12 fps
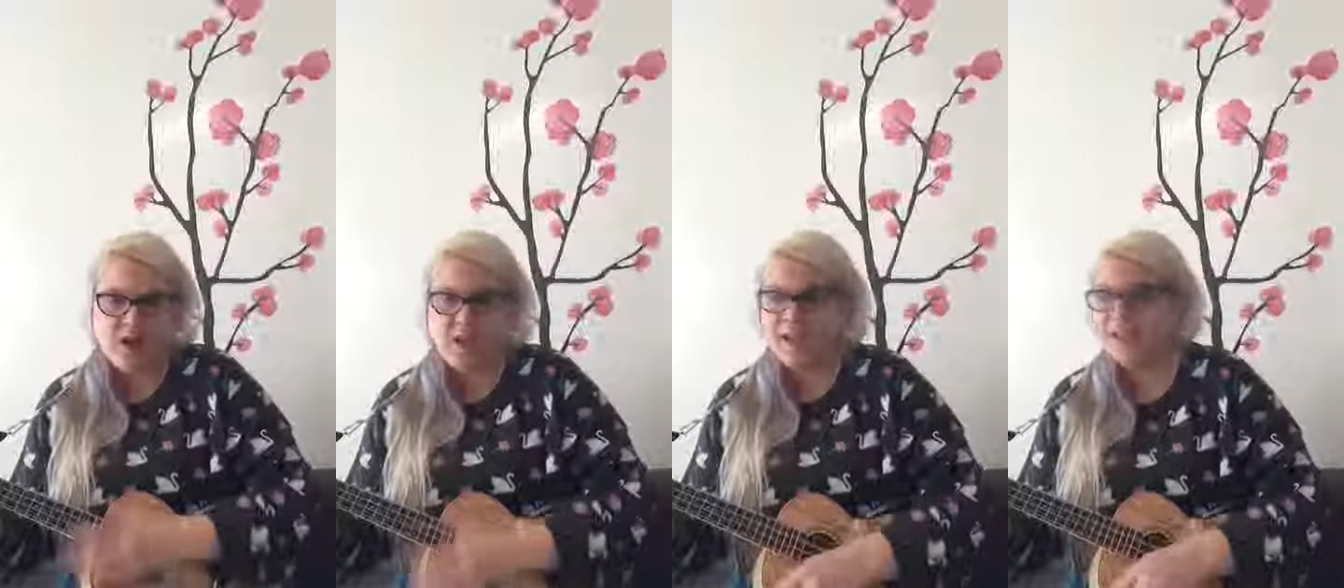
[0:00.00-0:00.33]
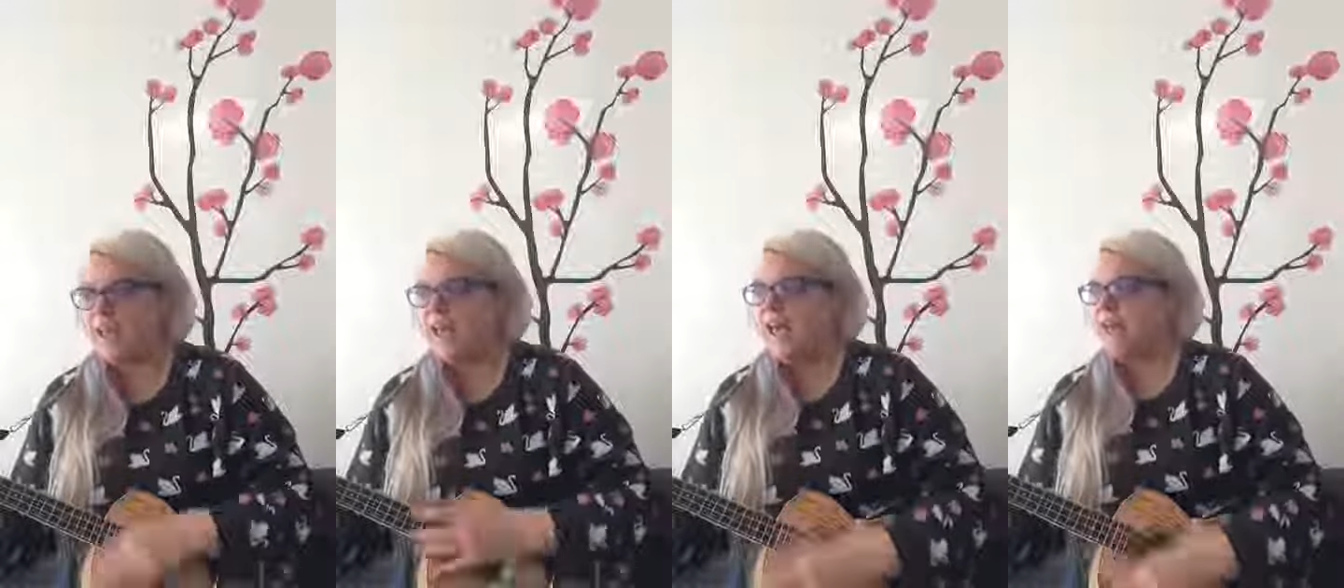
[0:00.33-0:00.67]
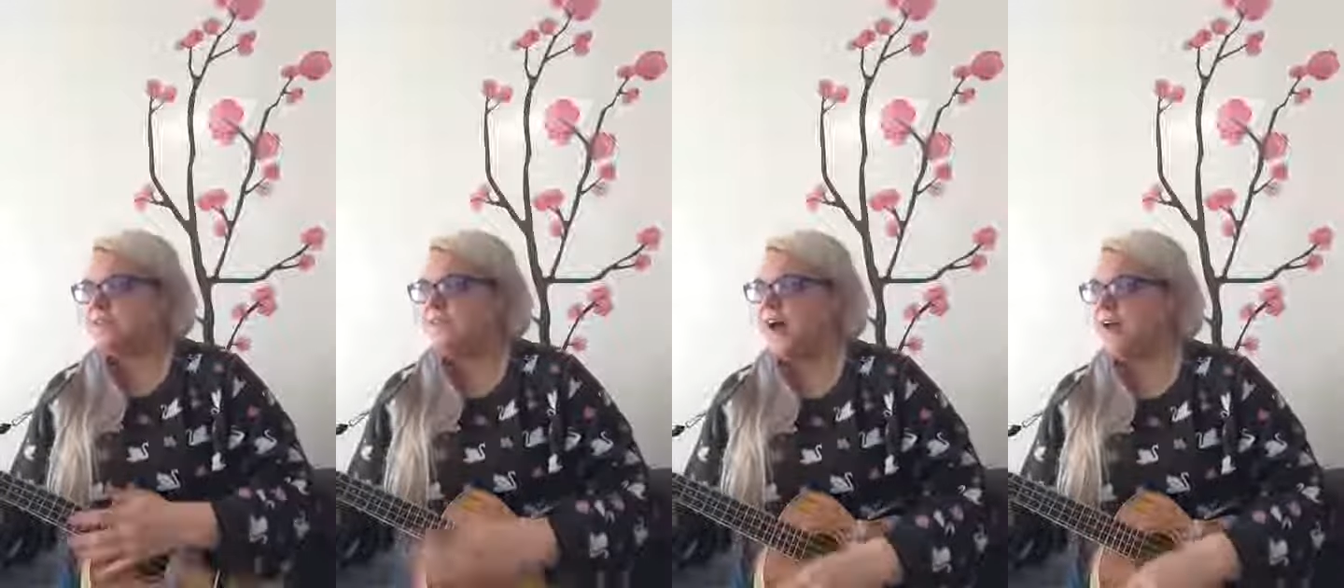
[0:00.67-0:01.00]
His
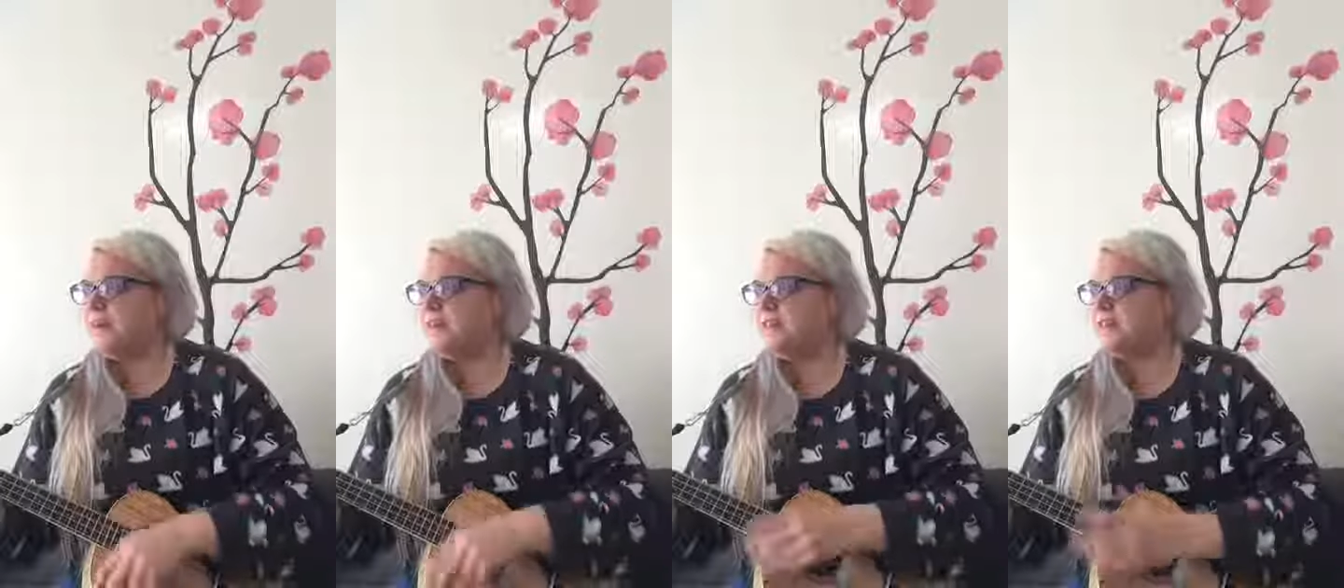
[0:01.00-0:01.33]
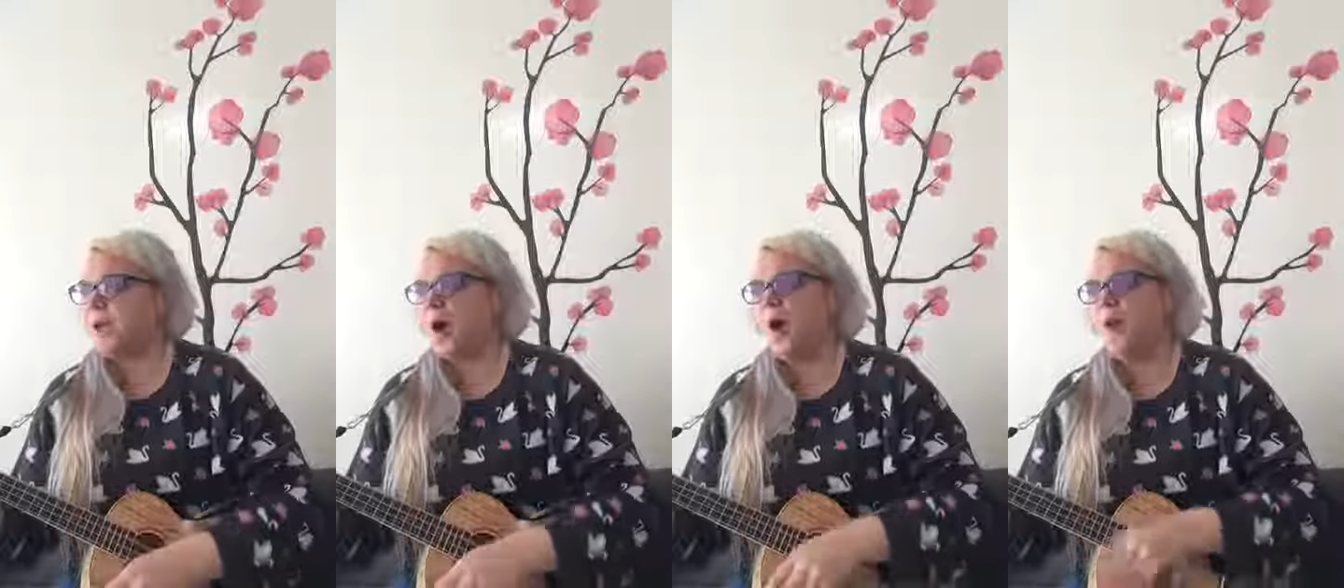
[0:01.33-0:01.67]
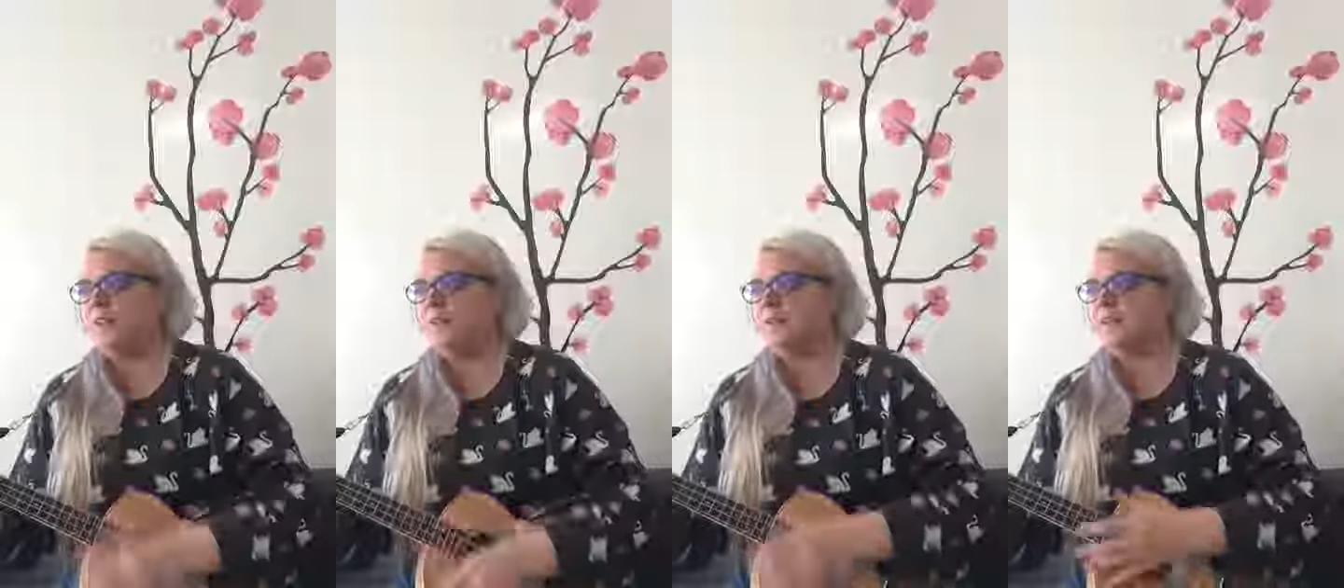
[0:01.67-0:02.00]
father brothers called
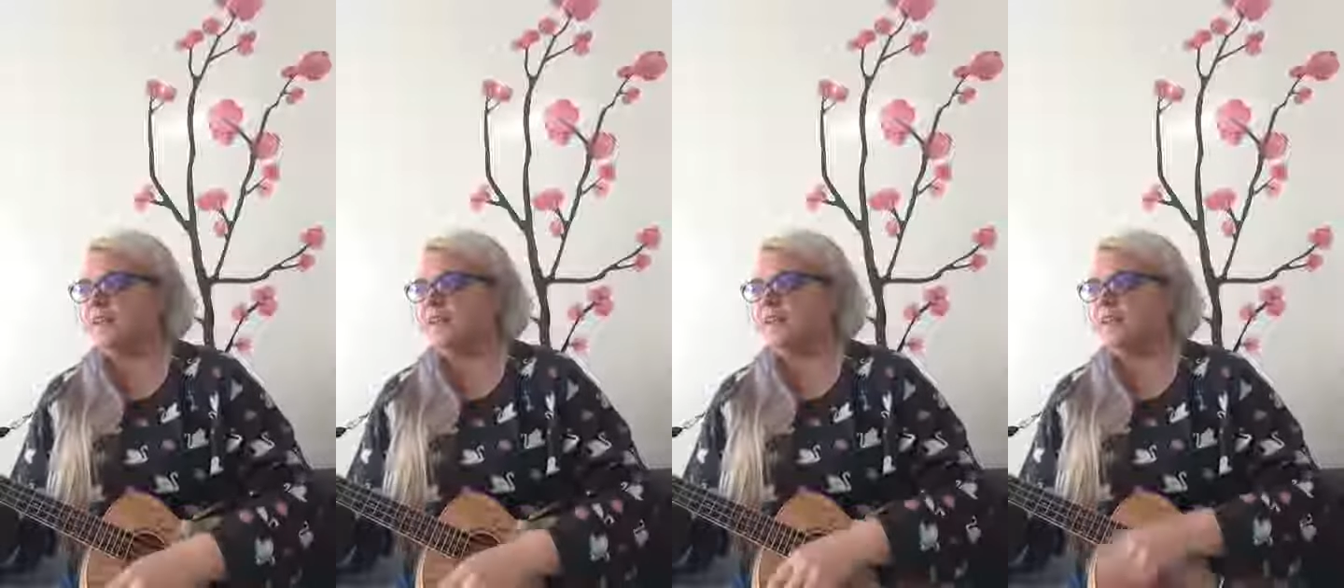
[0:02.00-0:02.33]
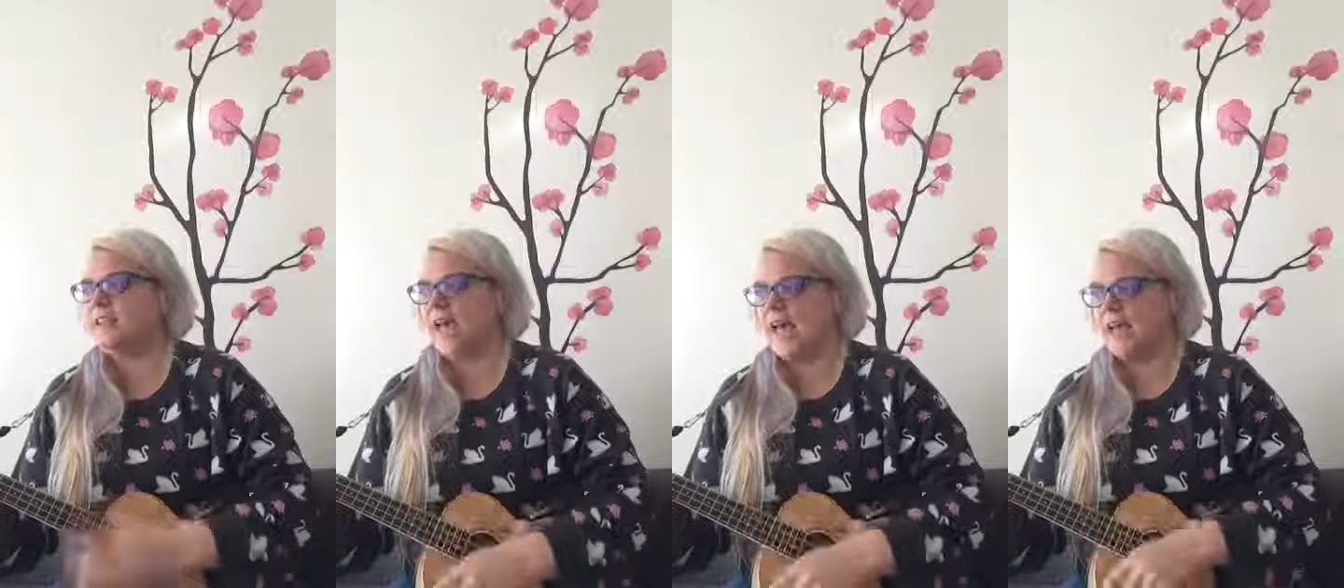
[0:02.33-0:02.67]
him Little Tad,